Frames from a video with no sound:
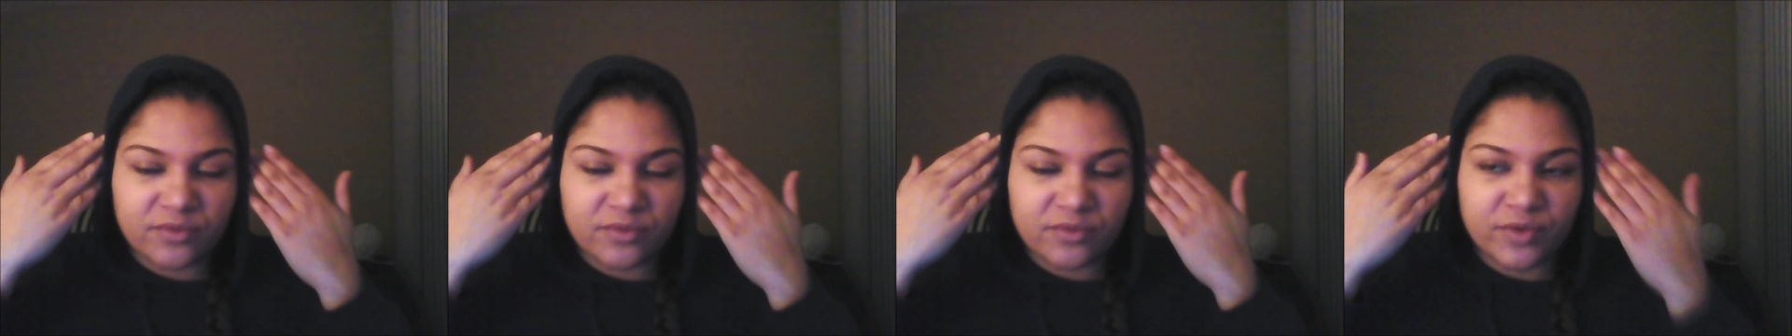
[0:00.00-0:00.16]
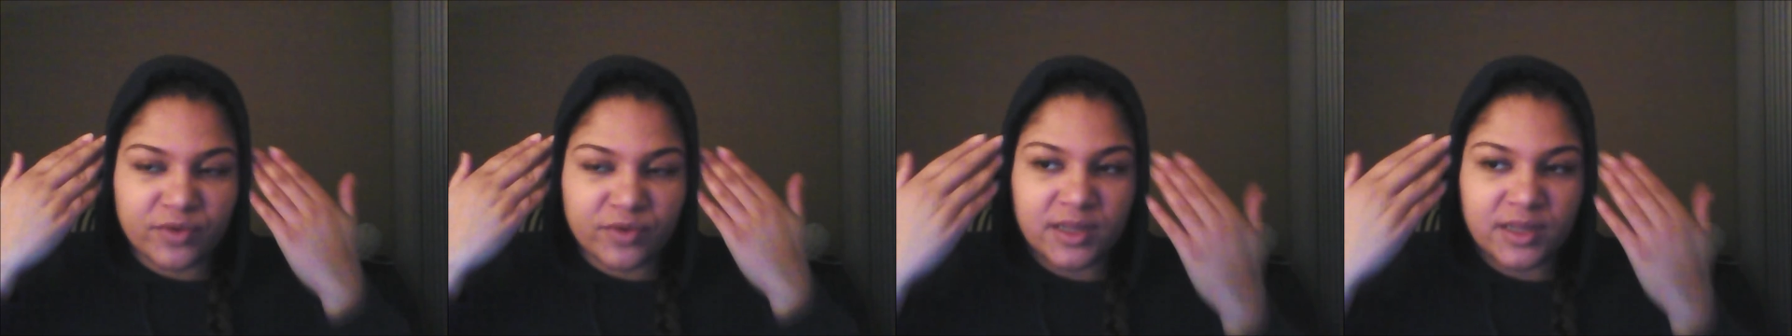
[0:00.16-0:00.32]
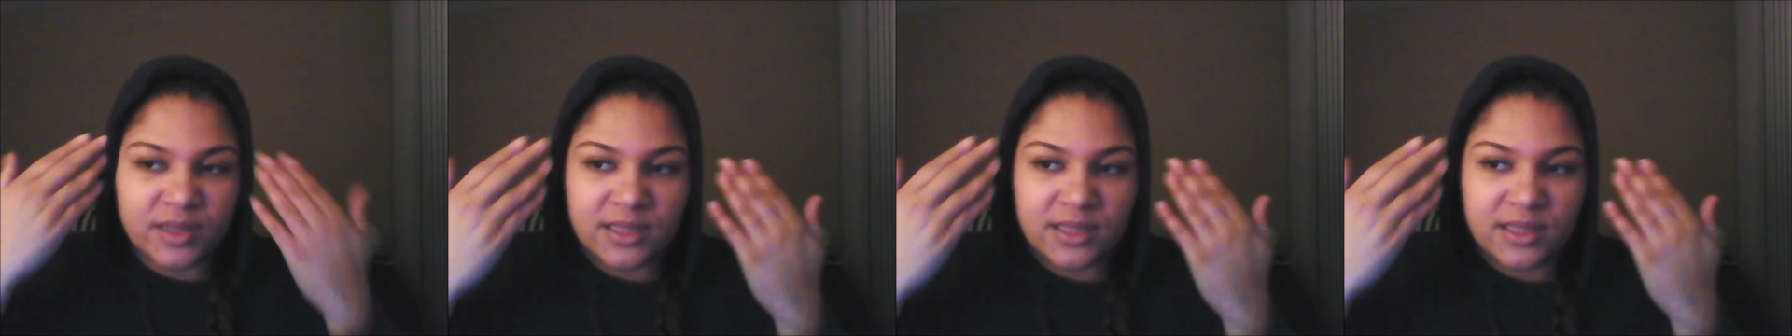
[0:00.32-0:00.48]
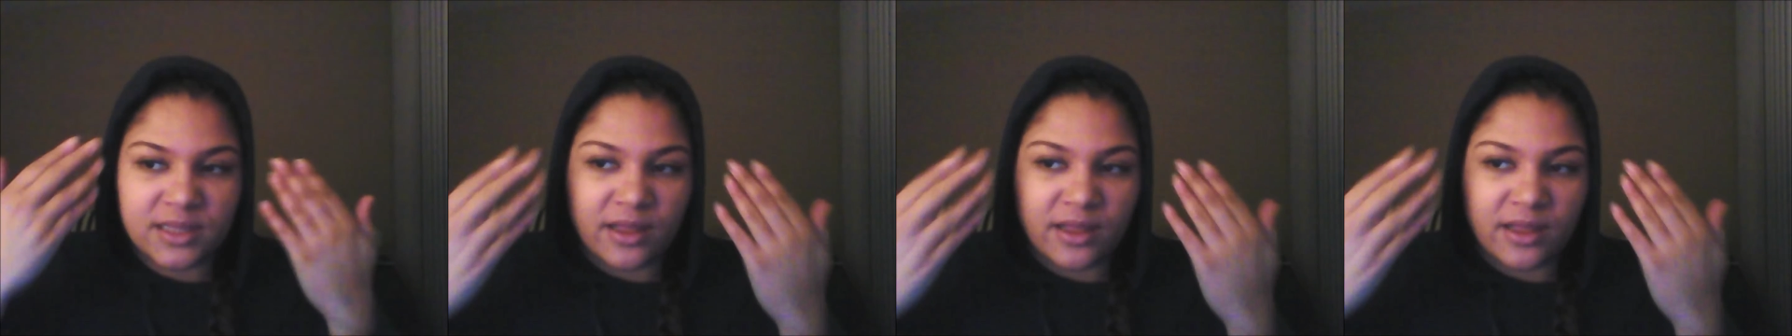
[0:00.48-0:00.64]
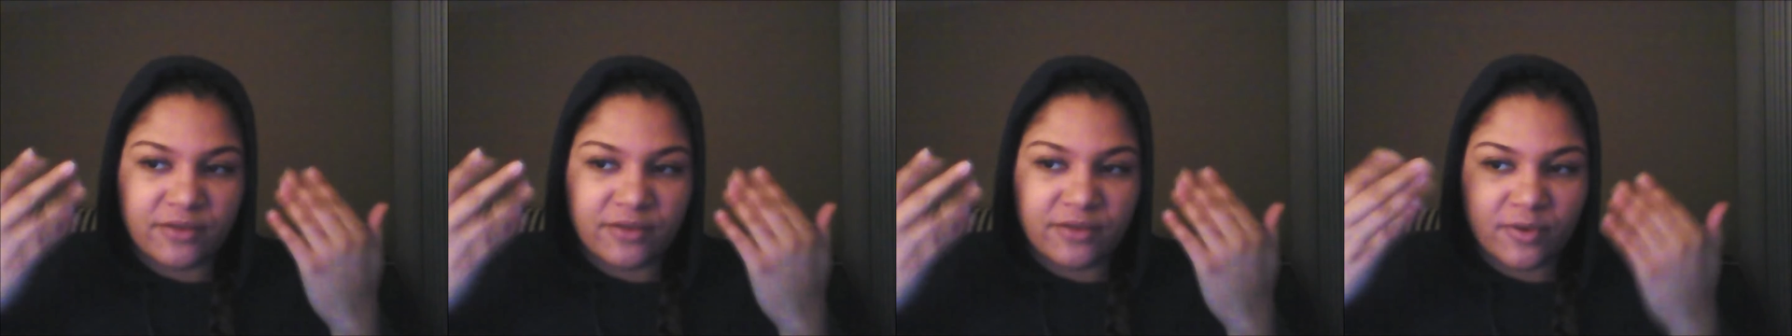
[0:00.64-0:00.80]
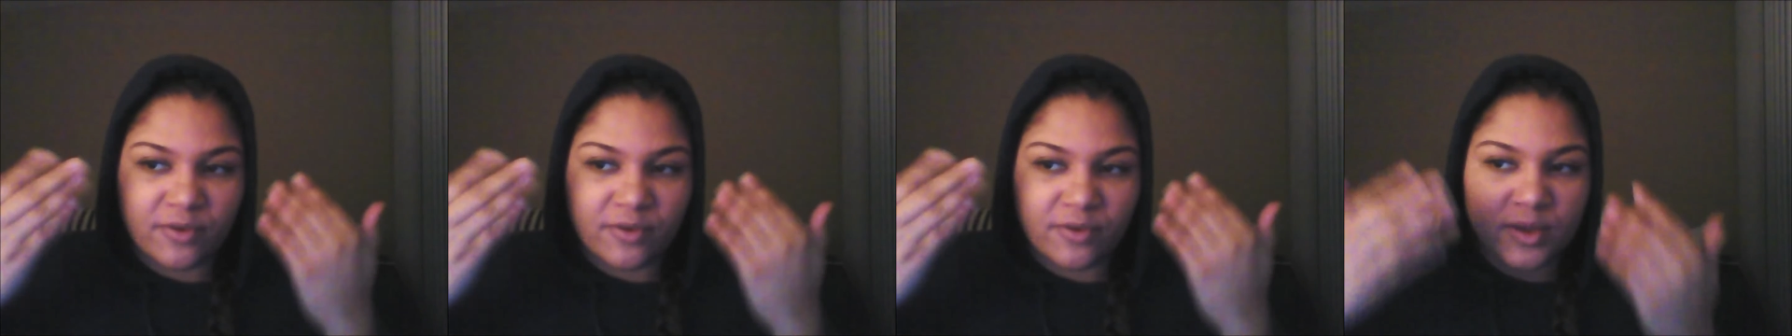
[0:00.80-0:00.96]
and
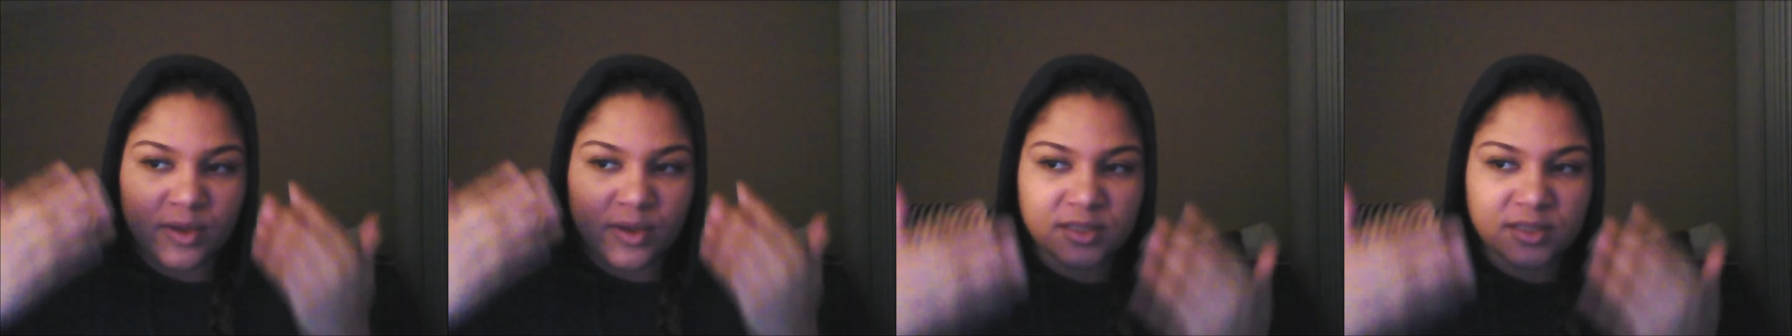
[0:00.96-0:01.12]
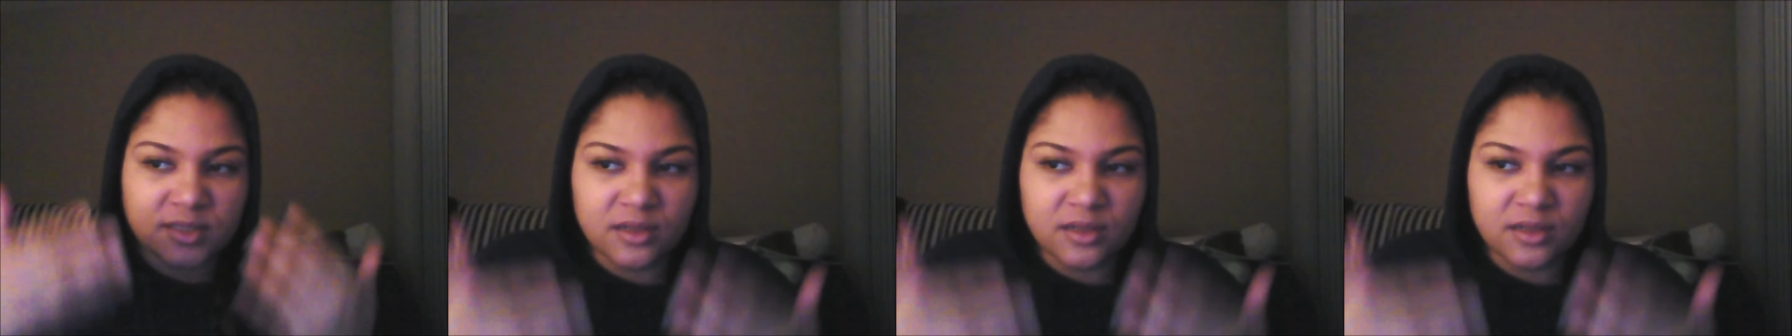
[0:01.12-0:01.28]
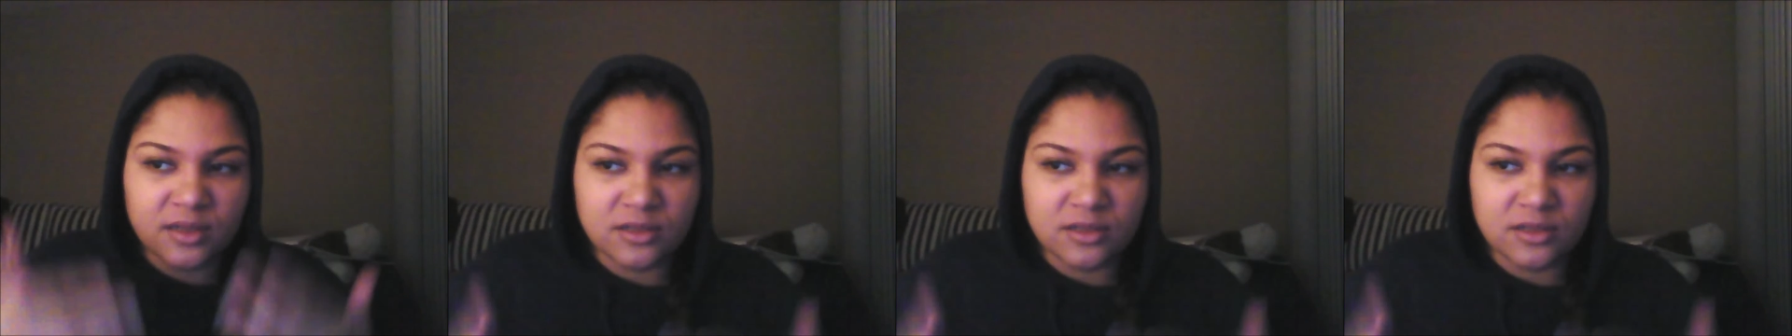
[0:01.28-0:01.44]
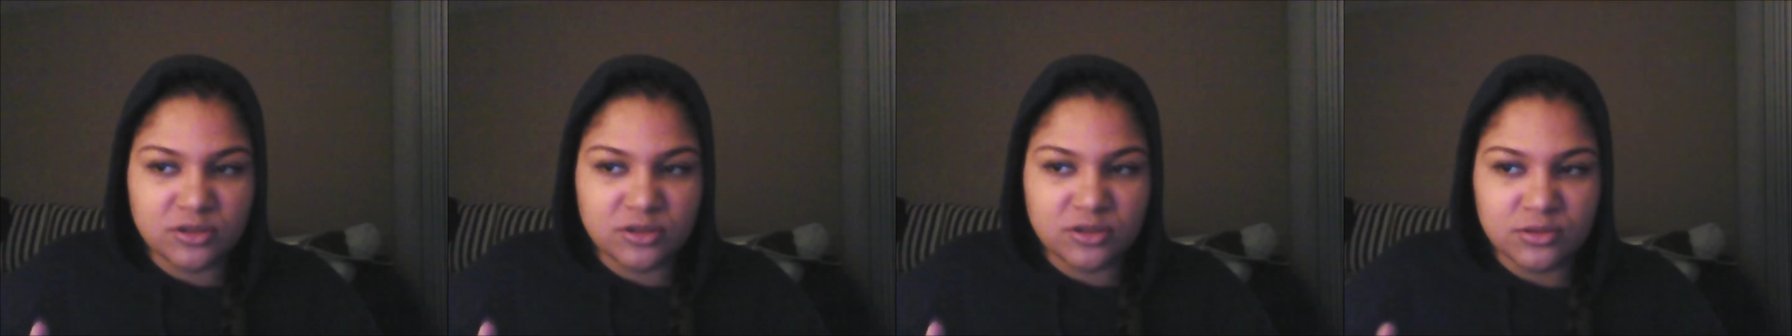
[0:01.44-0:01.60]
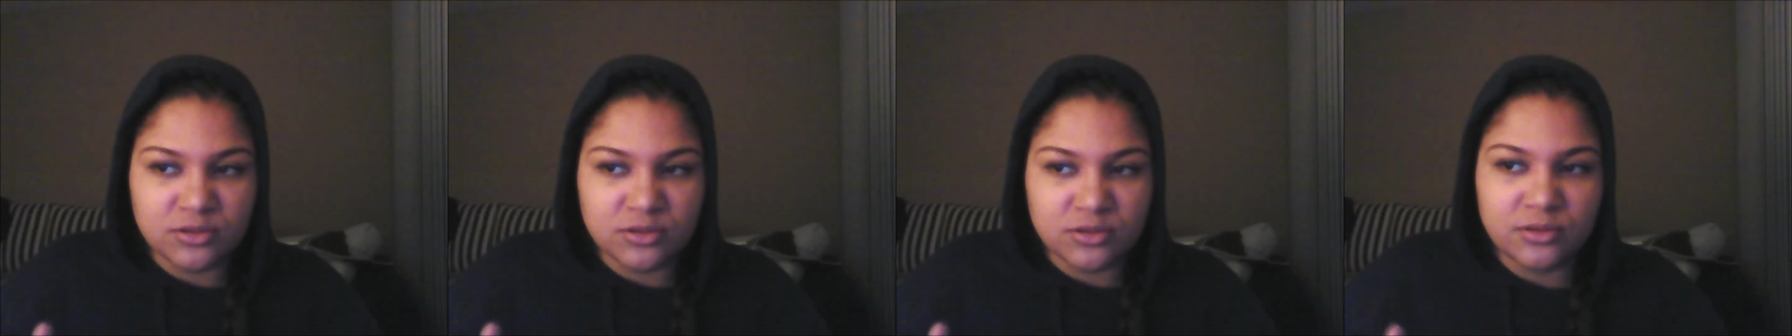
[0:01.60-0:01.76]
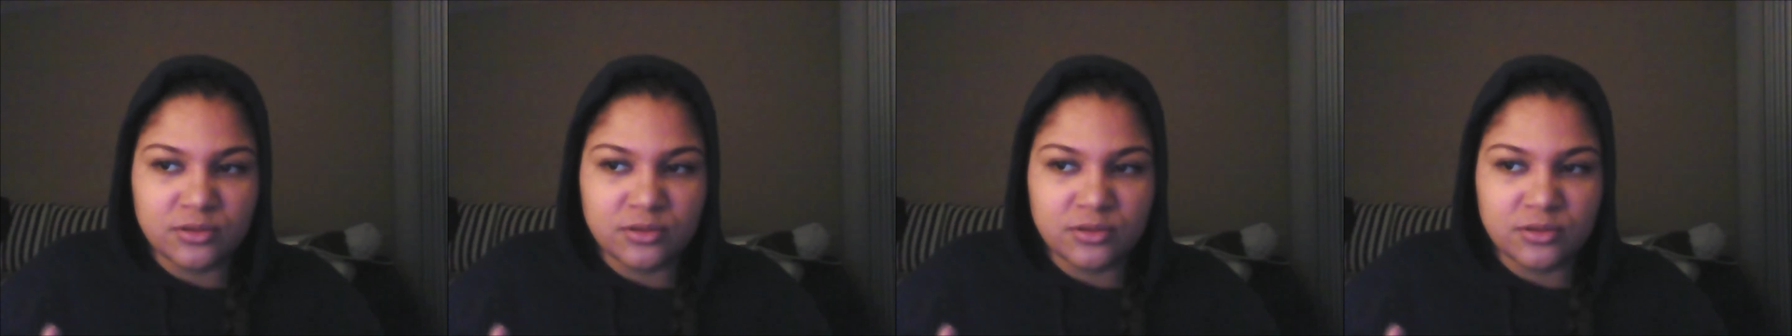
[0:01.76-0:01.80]
really like focus on the